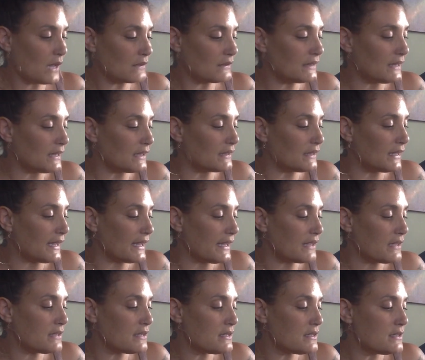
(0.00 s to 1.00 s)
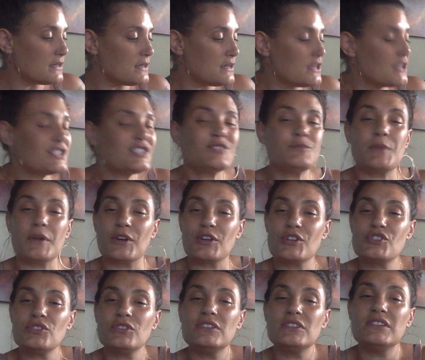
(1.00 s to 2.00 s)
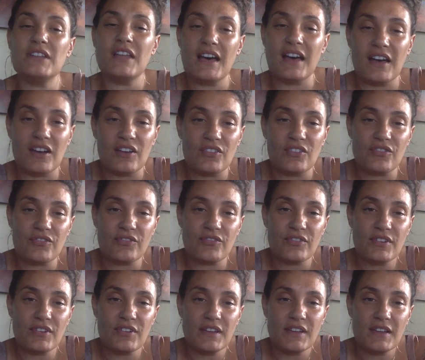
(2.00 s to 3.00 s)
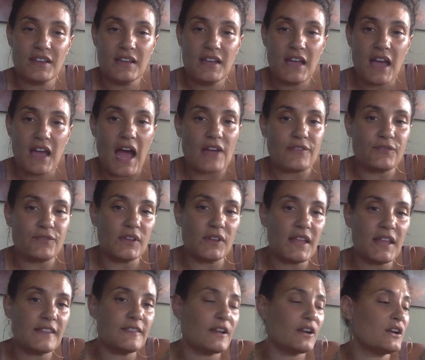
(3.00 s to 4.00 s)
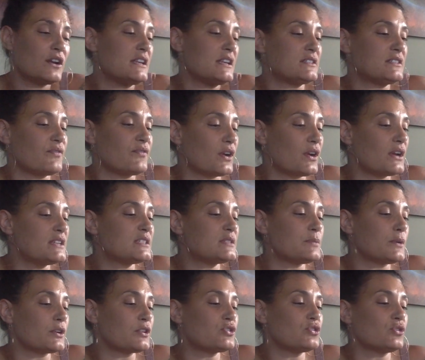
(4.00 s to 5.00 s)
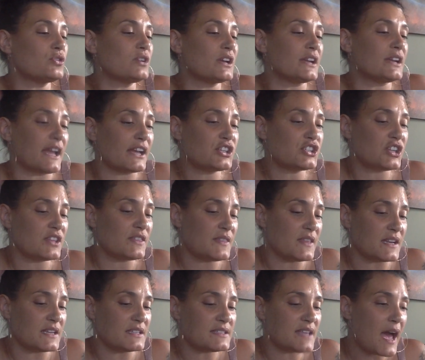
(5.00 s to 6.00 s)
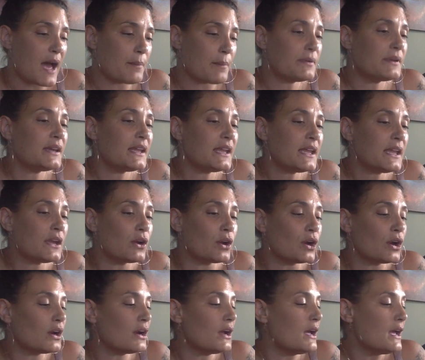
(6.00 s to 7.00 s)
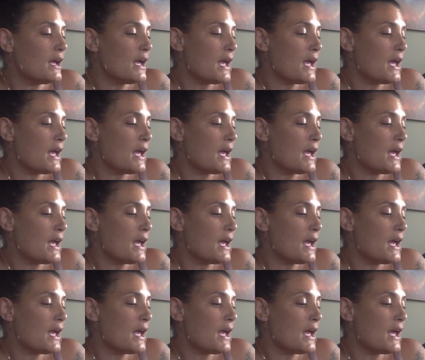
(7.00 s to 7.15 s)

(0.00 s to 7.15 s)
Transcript: Lily, spiritual love. I feel like there is a very spiritual connection that is happening here.